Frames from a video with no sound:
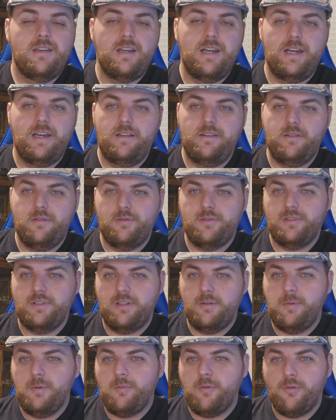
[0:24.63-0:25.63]
There was a
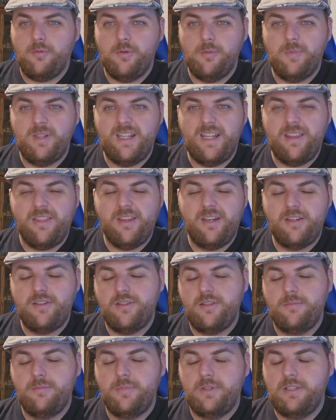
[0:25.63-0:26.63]
little bit more room in 9th
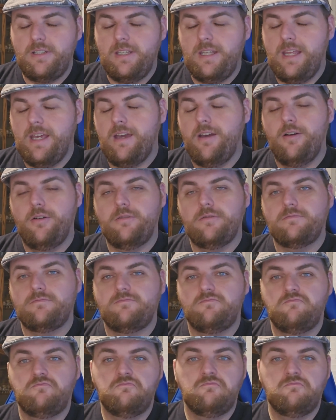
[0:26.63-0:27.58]
edition, but now